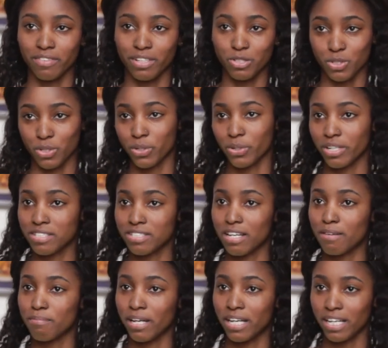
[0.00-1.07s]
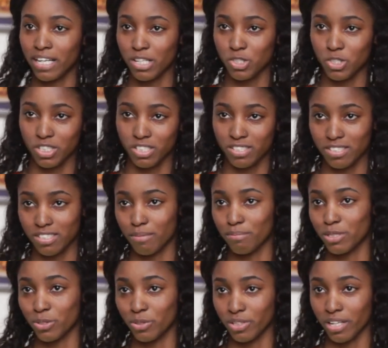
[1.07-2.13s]
intercourse at my age, just some
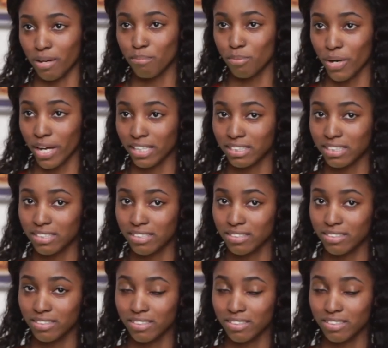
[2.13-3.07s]
don't get pregnant.